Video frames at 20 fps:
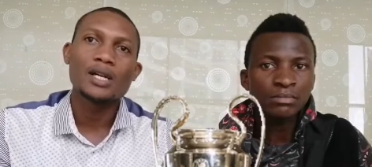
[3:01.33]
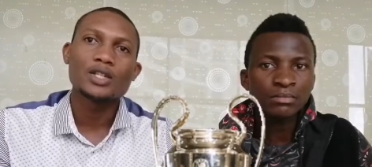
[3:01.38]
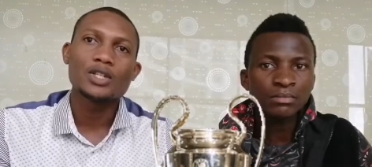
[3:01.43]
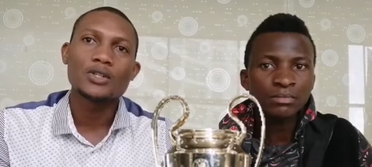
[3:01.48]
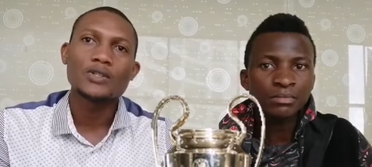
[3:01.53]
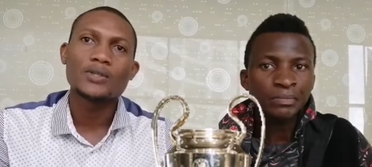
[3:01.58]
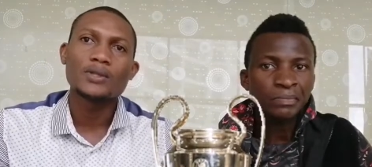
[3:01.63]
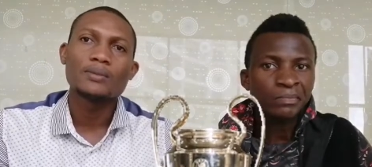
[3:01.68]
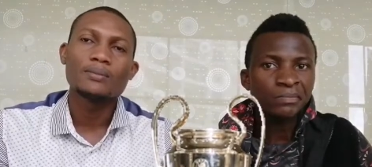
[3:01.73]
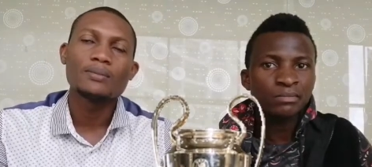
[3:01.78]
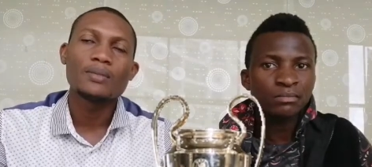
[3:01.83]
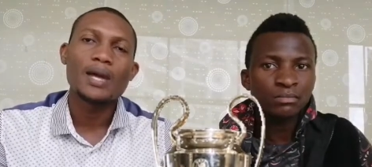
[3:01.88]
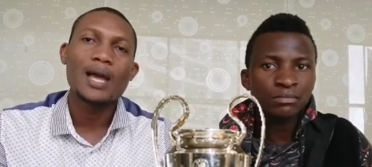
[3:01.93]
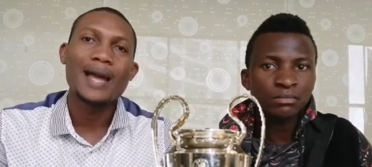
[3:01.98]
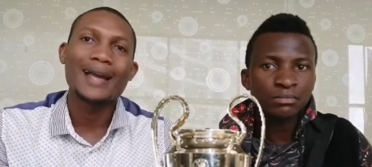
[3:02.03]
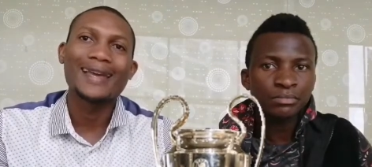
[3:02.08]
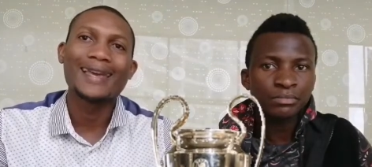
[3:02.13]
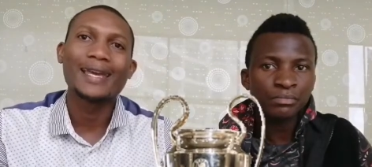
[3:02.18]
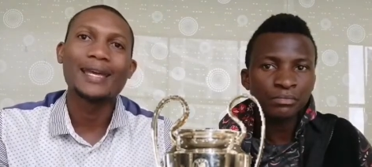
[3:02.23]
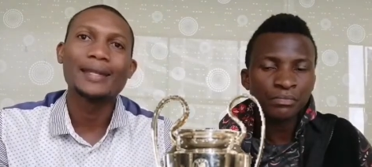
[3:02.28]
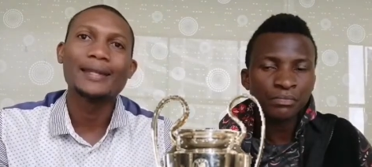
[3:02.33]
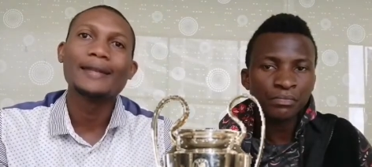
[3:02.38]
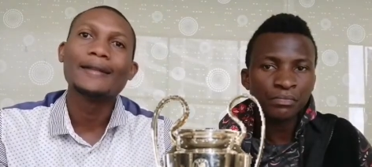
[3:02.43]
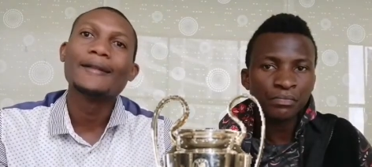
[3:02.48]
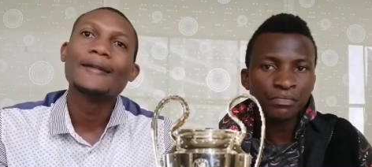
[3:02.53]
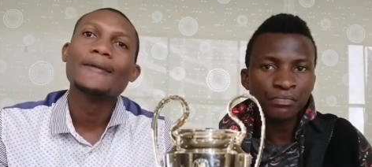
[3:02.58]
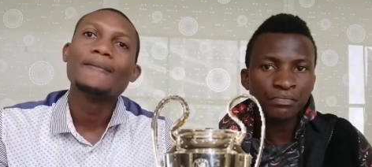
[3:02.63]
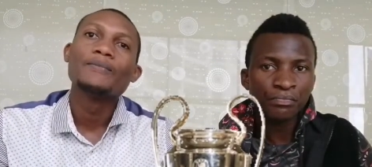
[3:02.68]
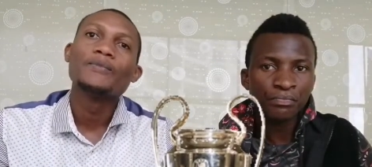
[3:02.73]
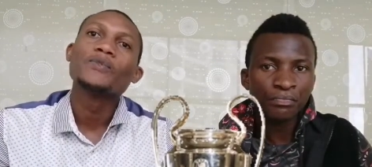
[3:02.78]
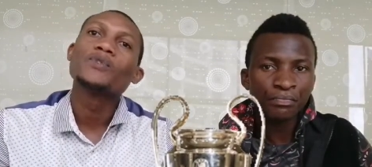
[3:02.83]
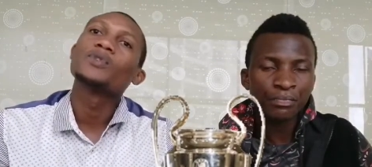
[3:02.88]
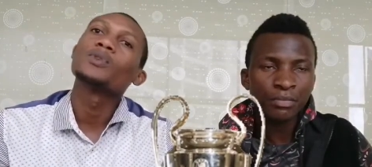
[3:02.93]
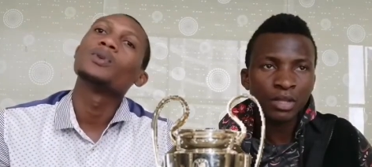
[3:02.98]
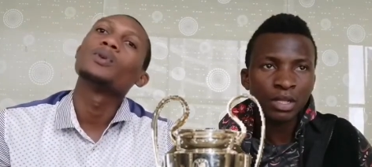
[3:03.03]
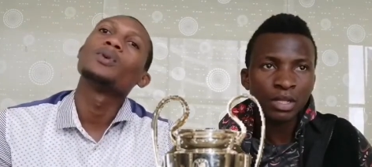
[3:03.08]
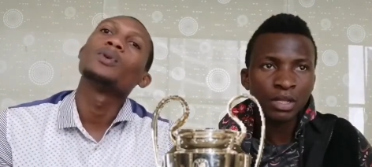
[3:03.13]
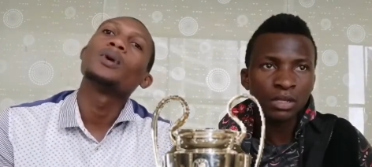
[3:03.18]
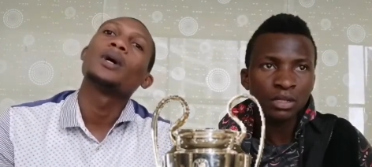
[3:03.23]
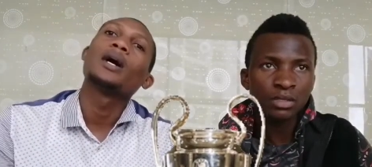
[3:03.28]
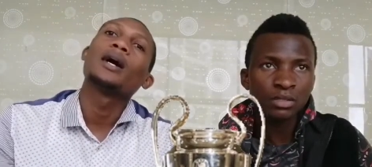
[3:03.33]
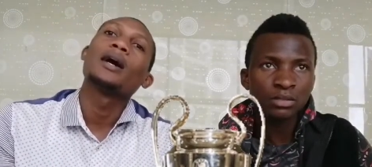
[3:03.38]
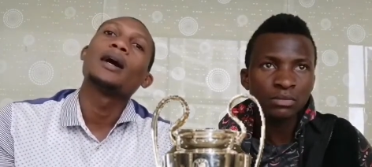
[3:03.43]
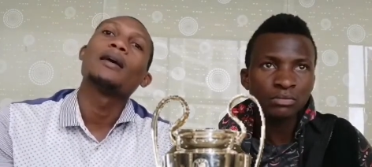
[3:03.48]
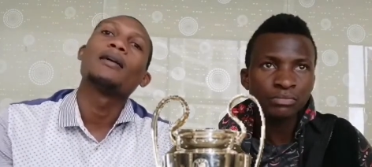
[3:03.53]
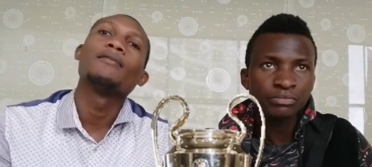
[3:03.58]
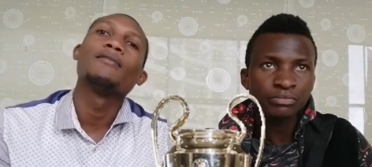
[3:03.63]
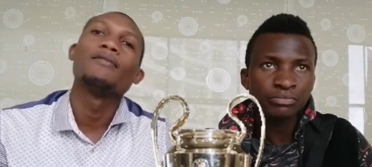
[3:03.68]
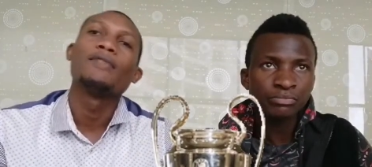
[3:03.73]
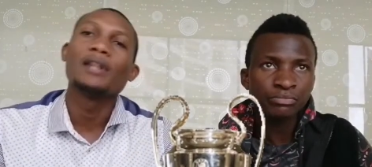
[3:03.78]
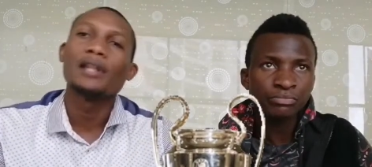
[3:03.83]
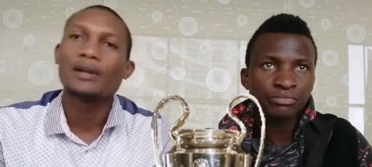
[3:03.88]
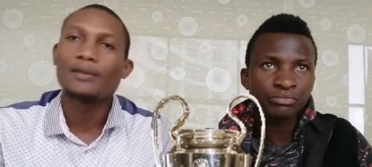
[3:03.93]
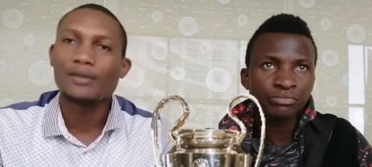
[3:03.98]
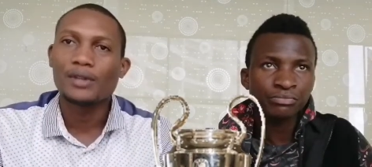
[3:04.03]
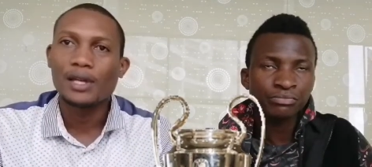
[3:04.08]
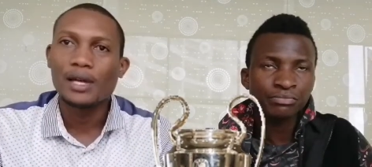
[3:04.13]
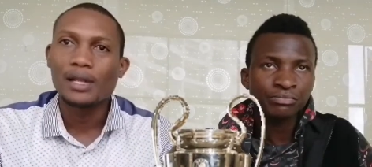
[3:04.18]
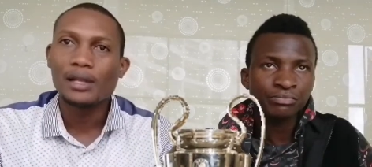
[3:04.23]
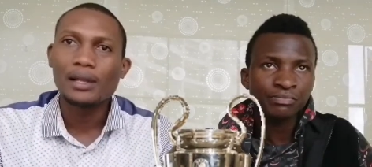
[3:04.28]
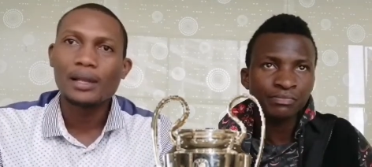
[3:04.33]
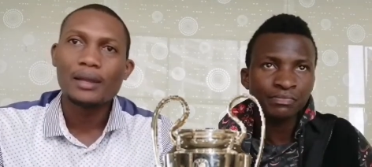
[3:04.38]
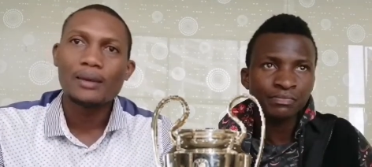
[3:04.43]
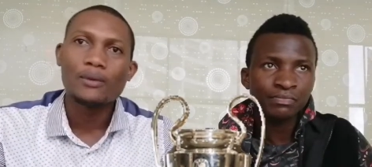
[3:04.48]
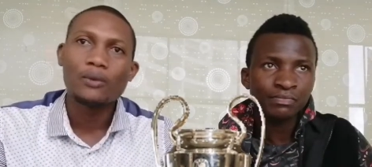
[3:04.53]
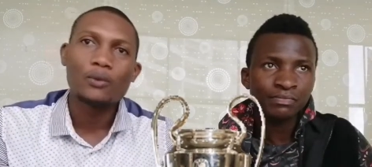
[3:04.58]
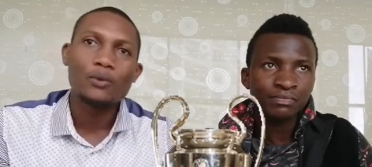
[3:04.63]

Speaker 1: matches again. So uh, Villarreal